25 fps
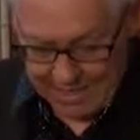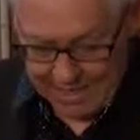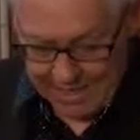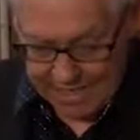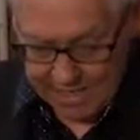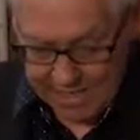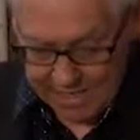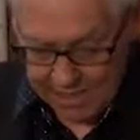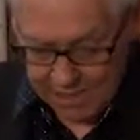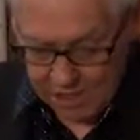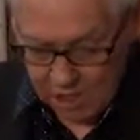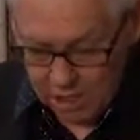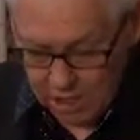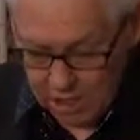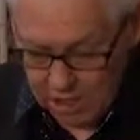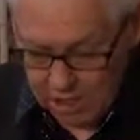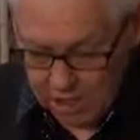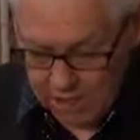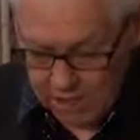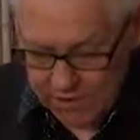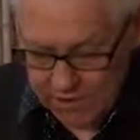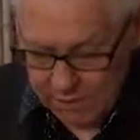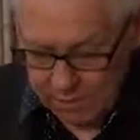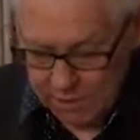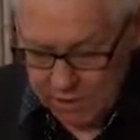And
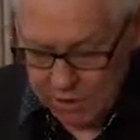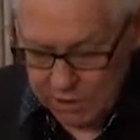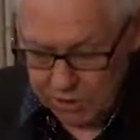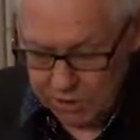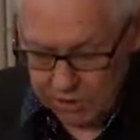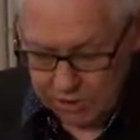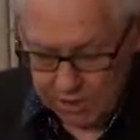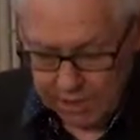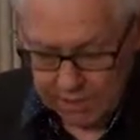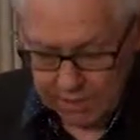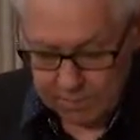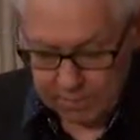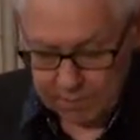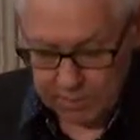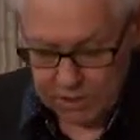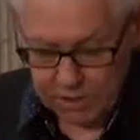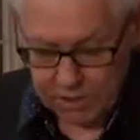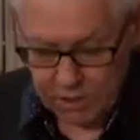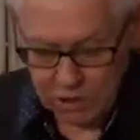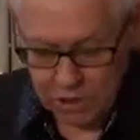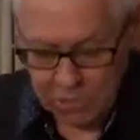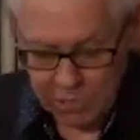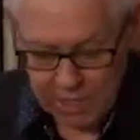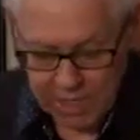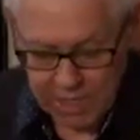highlight that
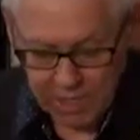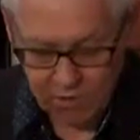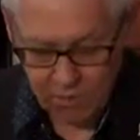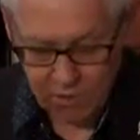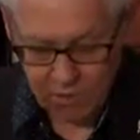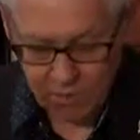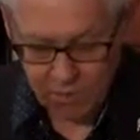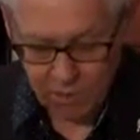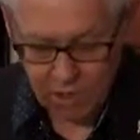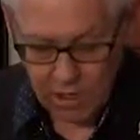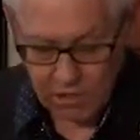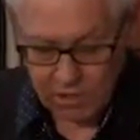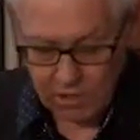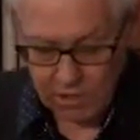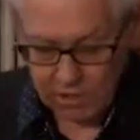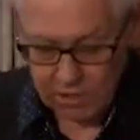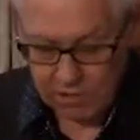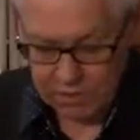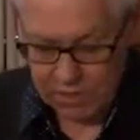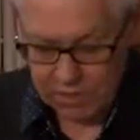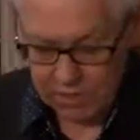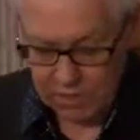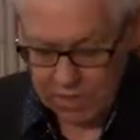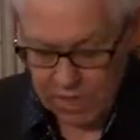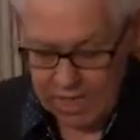participatory
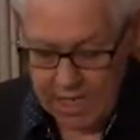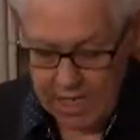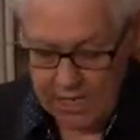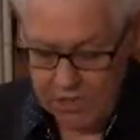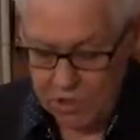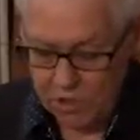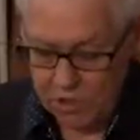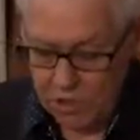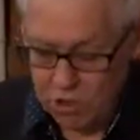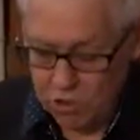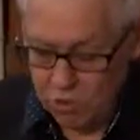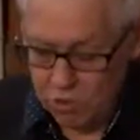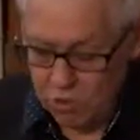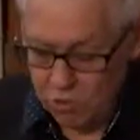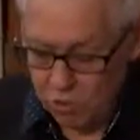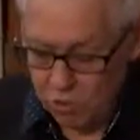processes are the new